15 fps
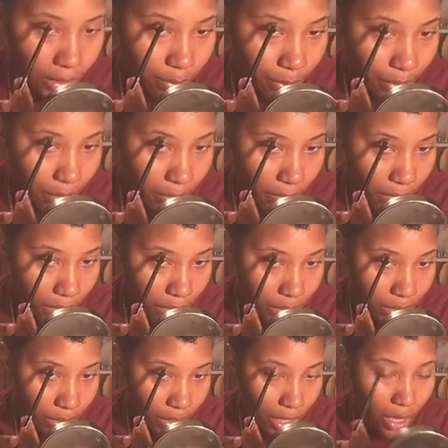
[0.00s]
just pretty
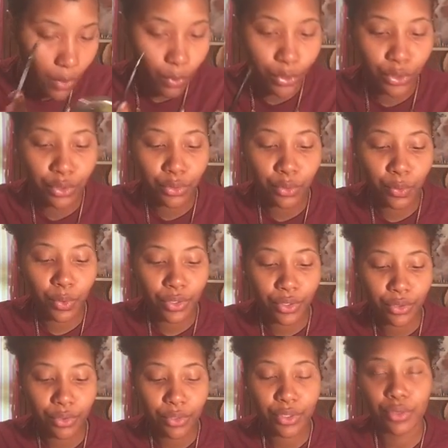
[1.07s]
much, if
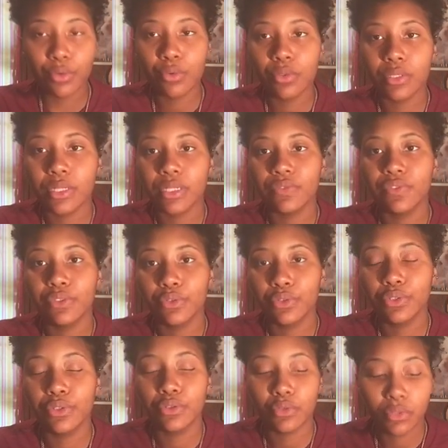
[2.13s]
you
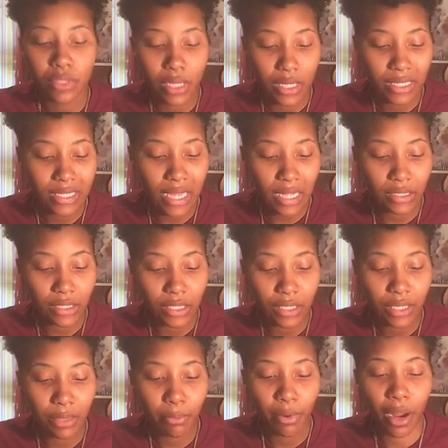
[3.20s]
use Anastasia
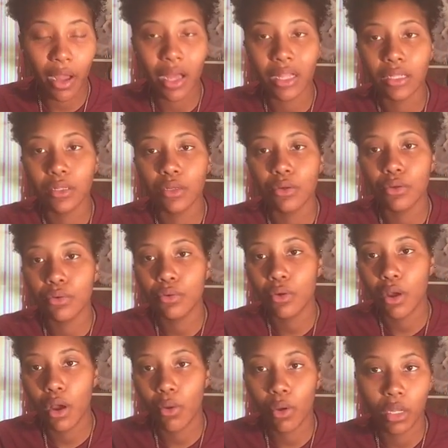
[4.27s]
Dip Brow, a little
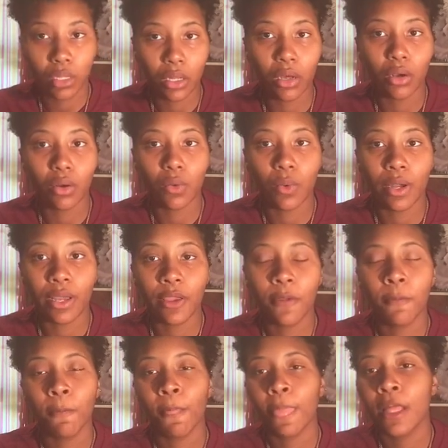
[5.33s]
go a long way.
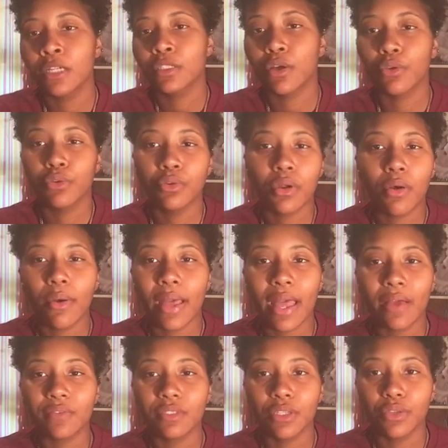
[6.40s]
So you don't
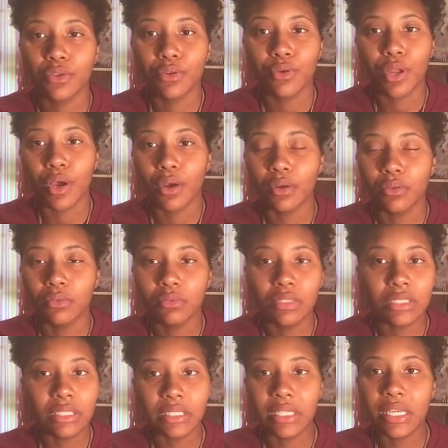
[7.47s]
have to,
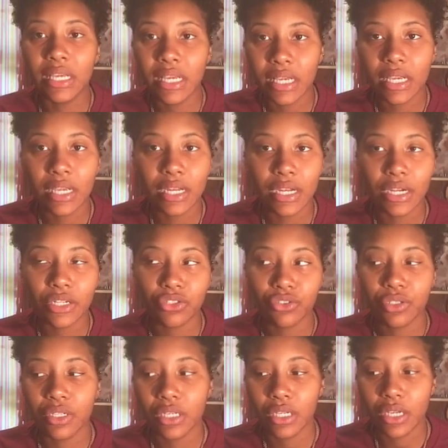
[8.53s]
dig in there, because you
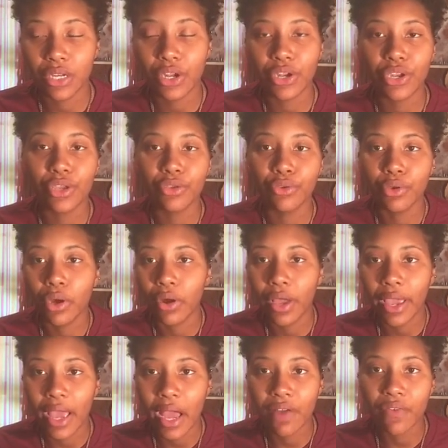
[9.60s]
dig in there, then you're going
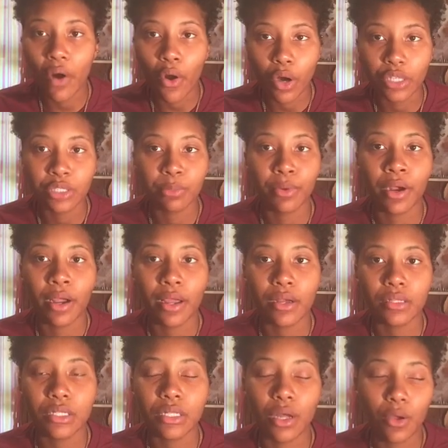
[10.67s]
to have harsh
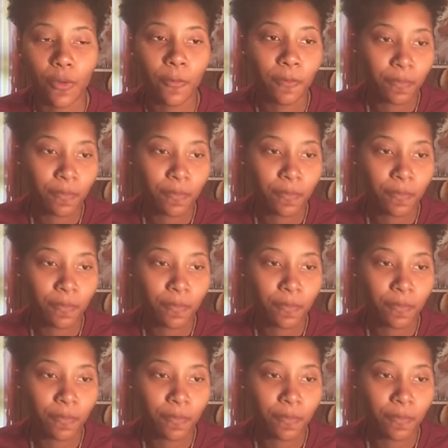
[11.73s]
brows. So